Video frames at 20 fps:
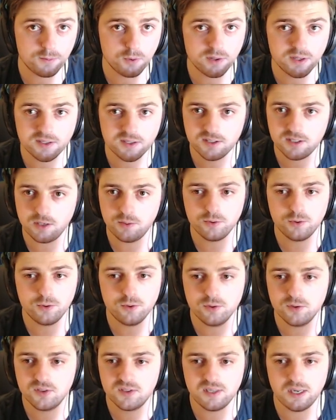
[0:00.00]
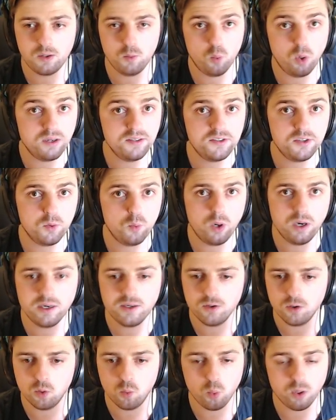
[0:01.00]
than someone who's, say,
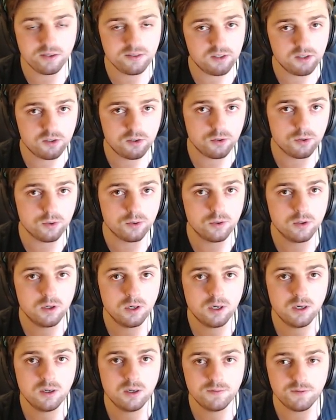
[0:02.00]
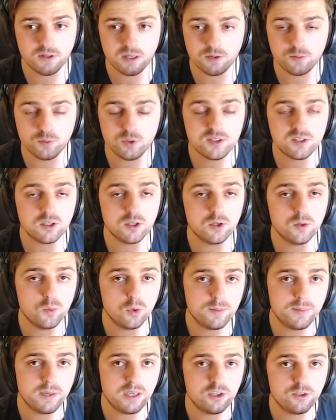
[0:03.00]
1-to-1 or 1-to-2 for their risk to
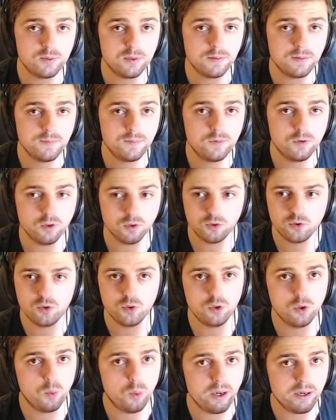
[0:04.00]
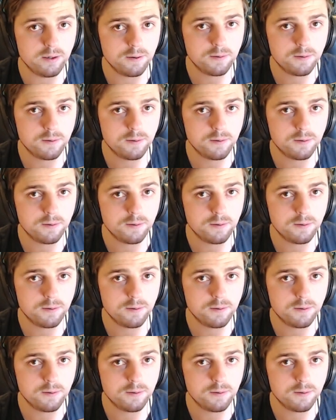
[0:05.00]
reward management, or 2-to-1.